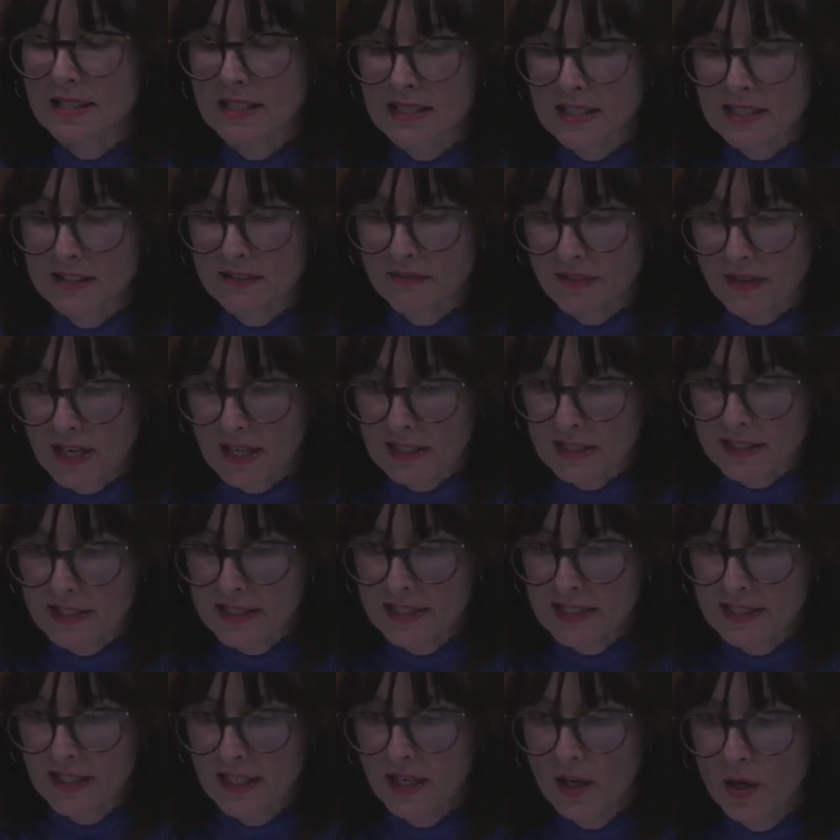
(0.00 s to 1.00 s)
in
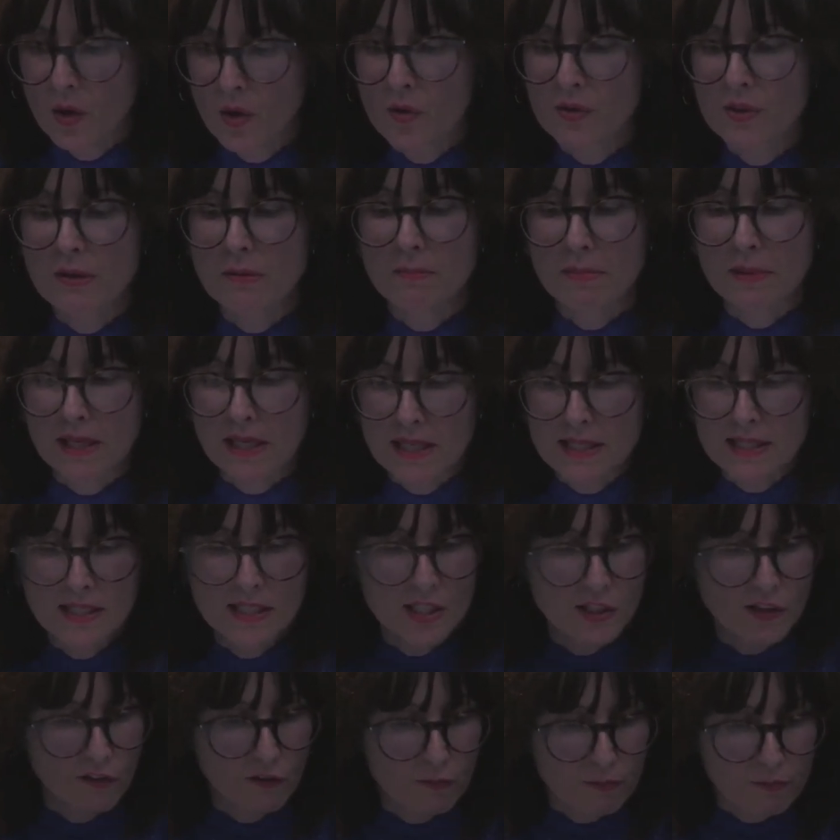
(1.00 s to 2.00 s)
advance on the
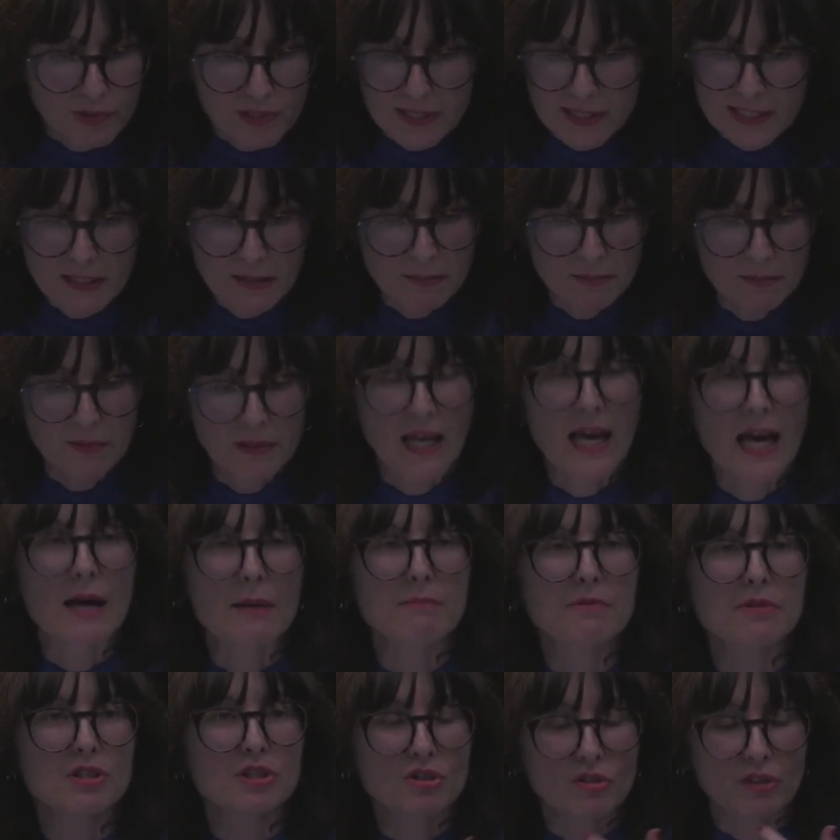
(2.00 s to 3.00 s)
basis of principle
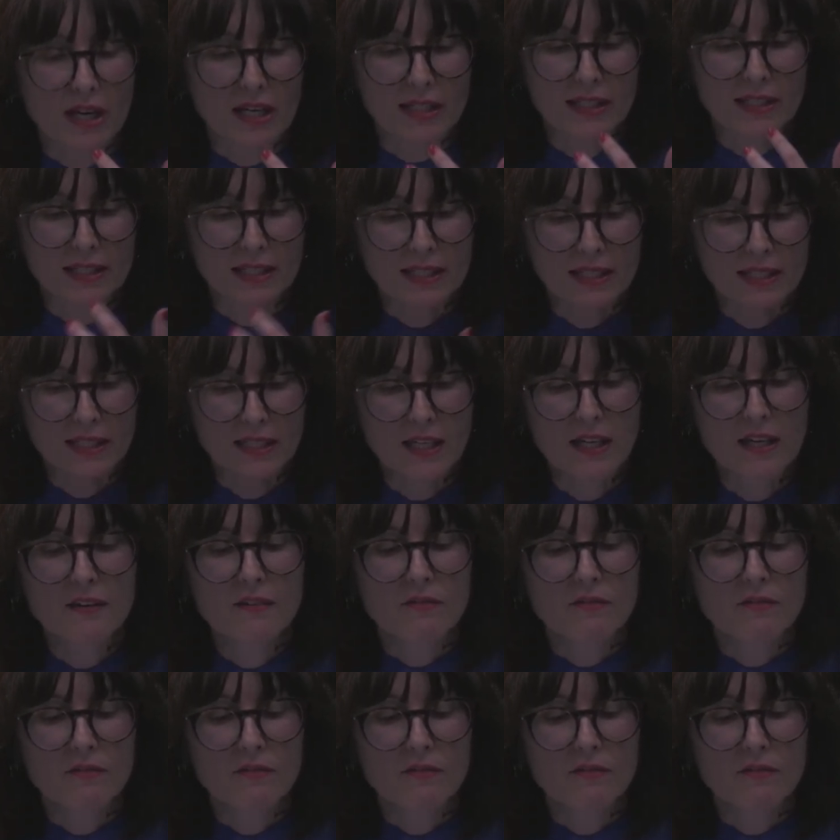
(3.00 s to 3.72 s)
abstracted